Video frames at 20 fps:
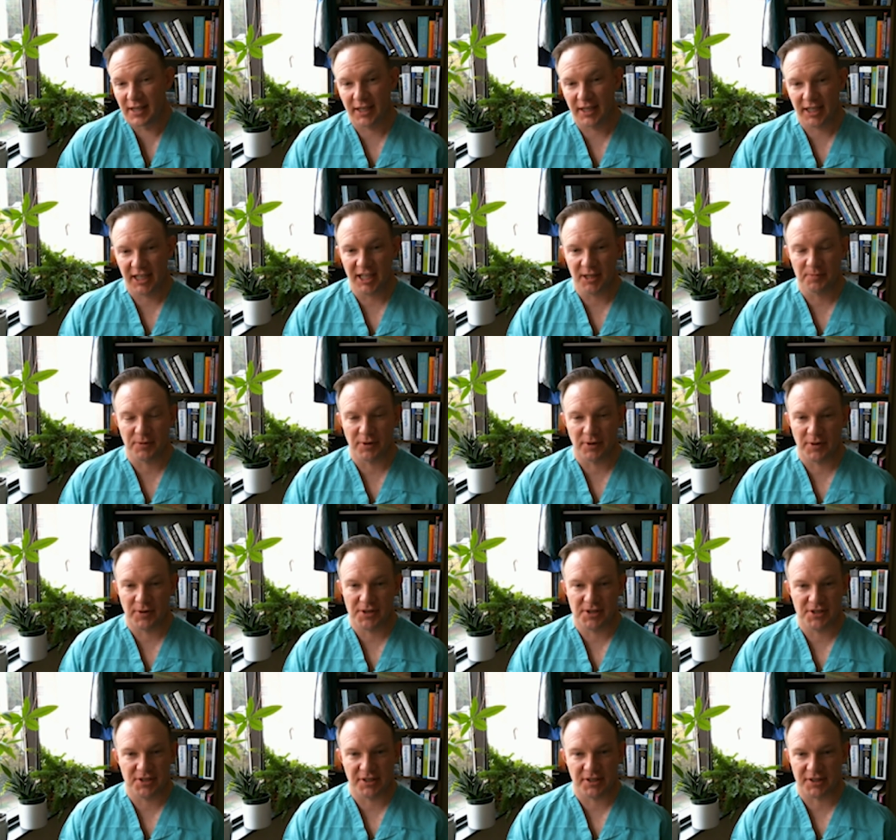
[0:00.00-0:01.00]
he
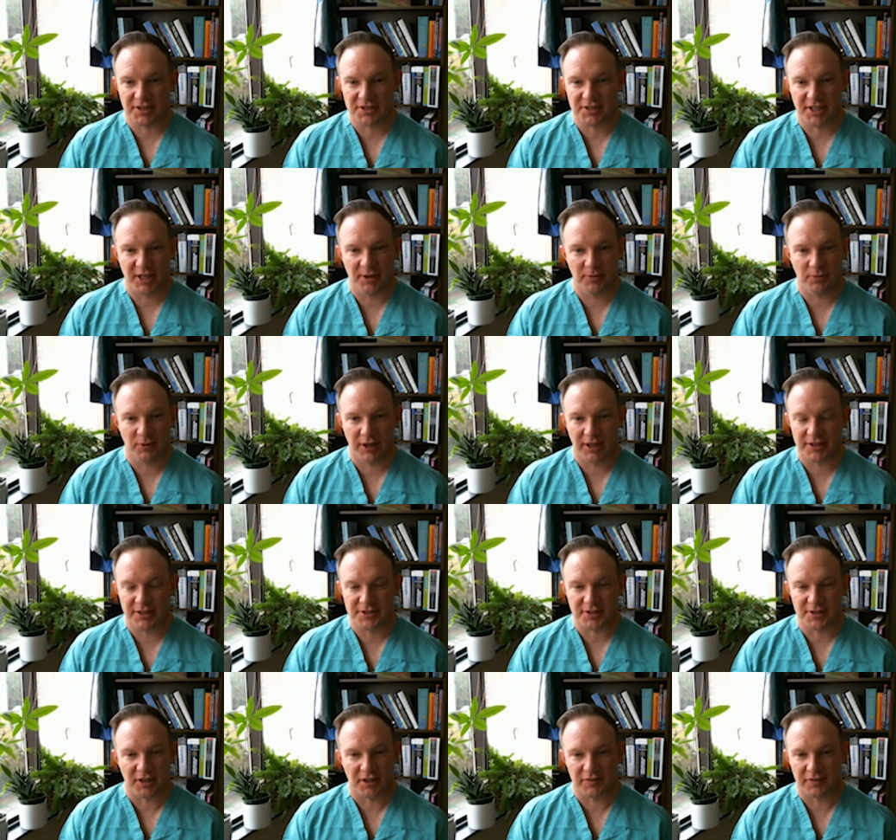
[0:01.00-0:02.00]
approaches it the same way
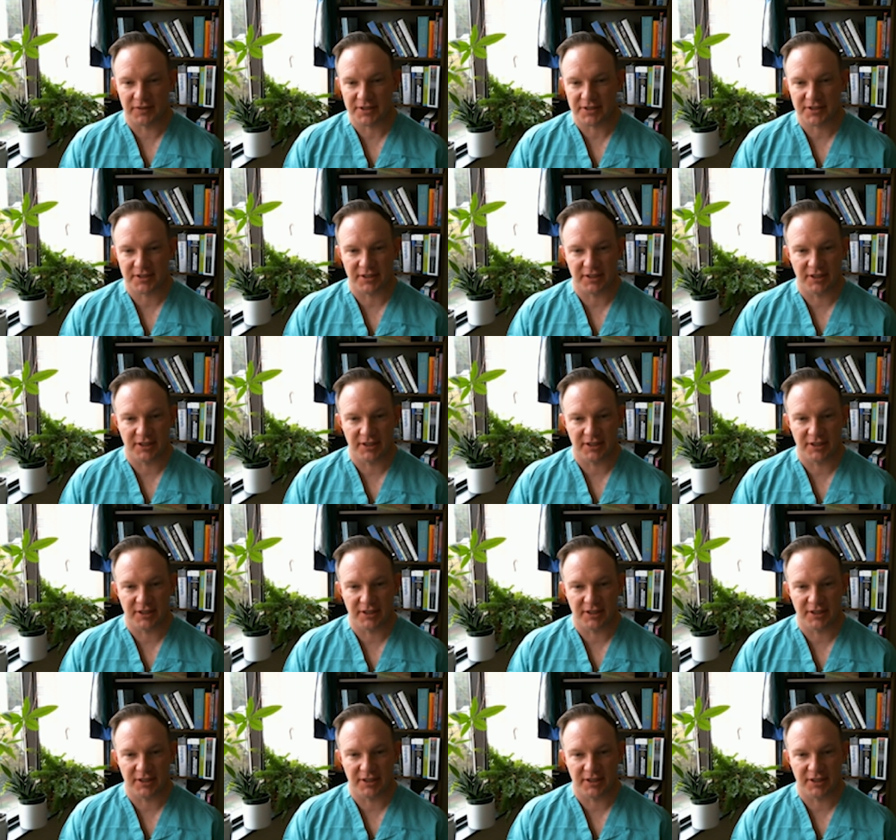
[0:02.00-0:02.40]
as all of us.